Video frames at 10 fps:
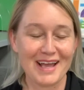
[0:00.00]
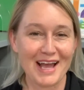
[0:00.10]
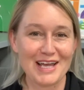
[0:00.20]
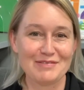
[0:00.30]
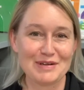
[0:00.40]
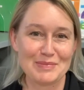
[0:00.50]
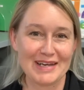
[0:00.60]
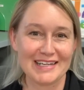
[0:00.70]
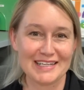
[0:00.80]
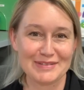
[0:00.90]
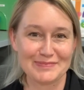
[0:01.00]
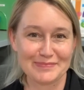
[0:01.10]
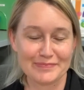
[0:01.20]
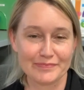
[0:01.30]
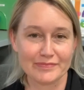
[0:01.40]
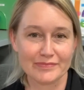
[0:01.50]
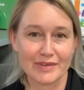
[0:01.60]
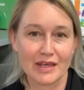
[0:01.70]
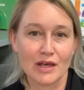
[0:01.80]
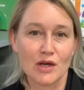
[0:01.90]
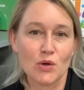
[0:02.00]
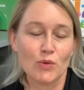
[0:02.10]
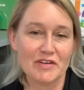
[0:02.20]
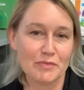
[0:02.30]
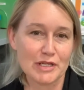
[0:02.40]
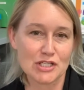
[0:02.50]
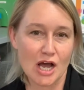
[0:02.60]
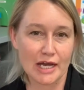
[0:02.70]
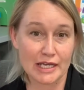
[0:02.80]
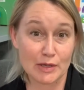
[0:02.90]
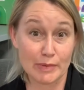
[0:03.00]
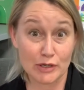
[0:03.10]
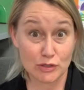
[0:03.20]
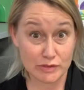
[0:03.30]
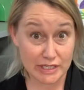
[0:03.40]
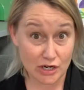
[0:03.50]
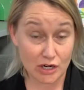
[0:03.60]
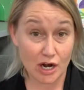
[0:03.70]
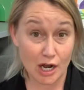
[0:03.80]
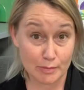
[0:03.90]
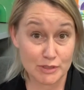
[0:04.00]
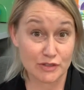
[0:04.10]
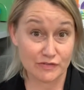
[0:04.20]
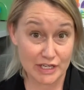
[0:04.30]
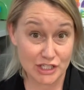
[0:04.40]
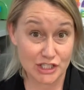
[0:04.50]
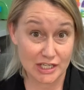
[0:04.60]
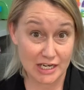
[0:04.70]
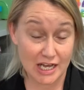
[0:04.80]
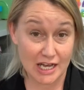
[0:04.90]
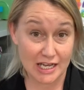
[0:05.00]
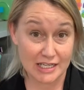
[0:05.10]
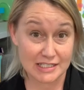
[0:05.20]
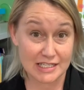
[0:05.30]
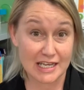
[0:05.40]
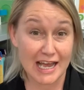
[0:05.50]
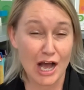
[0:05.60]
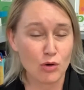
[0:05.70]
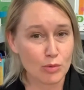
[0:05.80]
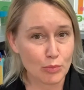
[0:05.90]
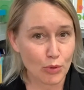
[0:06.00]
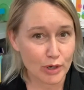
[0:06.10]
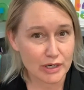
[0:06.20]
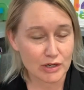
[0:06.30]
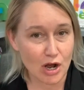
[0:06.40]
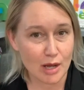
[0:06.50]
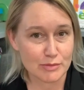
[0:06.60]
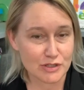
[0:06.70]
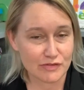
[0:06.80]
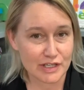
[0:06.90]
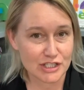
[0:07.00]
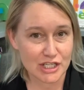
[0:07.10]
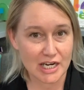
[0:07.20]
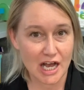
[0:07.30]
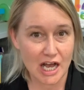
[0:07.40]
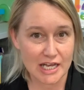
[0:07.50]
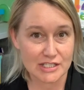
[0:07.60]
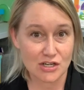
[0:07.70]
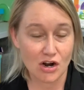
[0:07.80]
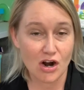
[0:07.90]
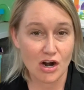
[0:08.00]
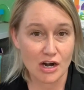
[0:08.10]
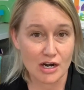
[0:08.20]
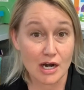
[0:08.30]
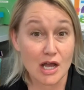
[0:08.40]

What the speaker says: Hi everybody! We've been talking about using our observation eyes and how important observation eyes are